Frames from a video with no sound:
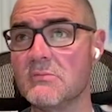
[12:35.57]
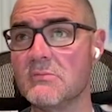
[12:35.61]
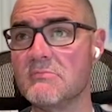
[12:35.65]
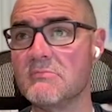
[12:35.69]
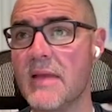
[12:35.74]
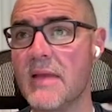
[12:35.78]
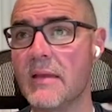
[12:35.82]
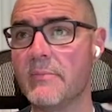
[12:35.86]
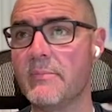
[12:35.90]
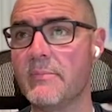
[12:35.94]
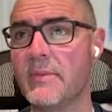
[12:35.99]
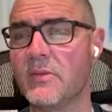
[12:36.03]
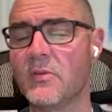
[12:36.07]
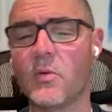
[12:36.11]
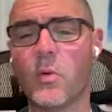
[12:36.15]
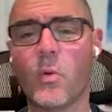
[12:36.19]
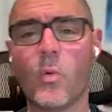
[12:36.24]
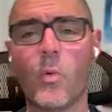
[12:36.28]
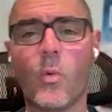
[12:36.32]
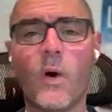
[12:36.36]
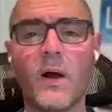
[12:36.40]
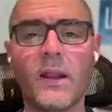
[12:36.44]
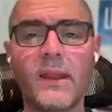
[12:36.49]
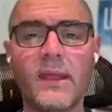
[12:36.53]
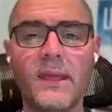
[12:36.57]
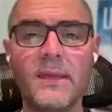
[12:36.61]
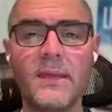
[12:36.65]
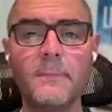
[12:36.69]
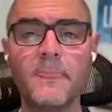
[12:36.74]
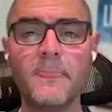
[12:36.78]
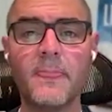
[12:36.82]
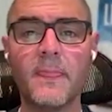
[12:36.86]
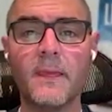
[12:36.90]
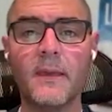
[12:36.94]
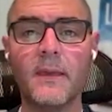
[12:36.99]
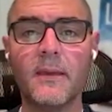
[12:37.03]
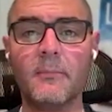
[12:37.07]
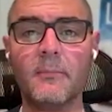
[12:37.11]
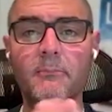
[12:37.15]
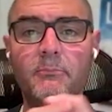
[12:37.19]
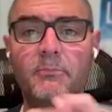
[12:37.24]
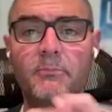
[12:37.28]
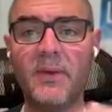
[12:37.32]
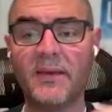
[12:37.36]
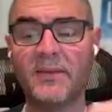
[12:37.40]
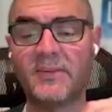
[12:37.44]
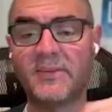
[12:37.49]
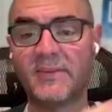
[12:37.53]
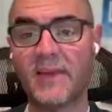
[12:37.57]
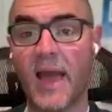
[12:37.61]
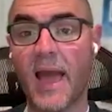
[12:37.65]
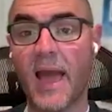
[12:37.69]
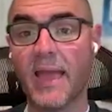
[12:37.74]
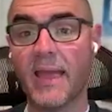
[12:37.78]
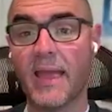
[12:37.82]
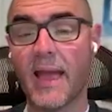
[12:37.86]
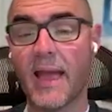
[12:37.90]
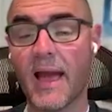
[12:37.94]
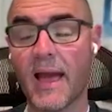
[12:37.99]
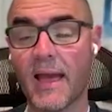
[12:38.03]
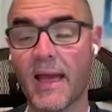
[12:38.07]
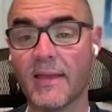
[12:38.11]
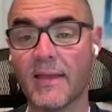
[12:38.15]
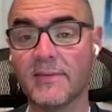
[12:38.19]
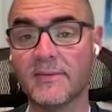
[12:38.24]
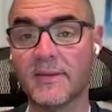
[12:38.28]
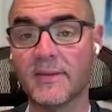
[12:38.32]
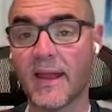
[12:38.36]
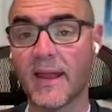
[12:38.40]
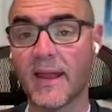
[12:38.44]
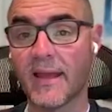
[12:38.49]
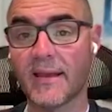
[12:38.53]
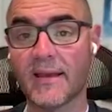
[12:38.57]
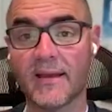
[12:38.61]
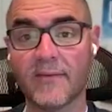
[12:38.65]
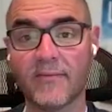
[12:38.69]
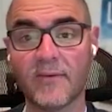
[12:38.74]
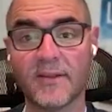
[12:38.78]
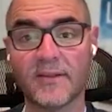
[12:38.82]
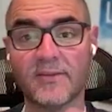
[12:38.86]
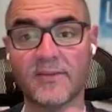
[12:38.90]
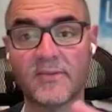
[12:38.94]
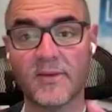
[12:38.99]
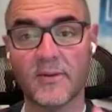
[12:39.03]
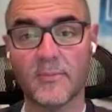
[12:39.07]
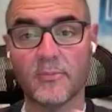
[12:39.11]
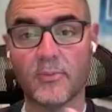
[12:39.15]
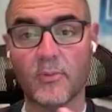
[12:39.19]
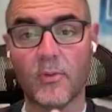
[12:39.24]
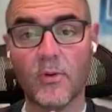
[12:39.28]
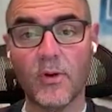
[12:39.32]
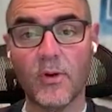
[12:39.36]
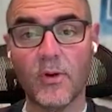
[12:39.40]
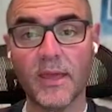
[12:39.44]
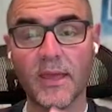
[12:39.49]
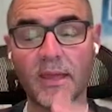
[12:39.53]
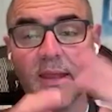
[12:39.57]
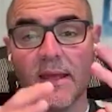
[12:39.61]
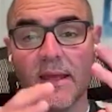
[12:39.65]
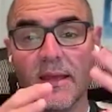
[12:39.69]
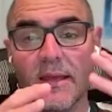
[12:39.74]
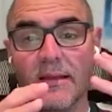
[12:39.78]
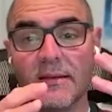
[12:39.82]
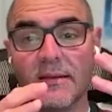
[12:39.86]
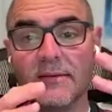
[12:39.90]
maybe 20 Big Sky guys that I covered at some point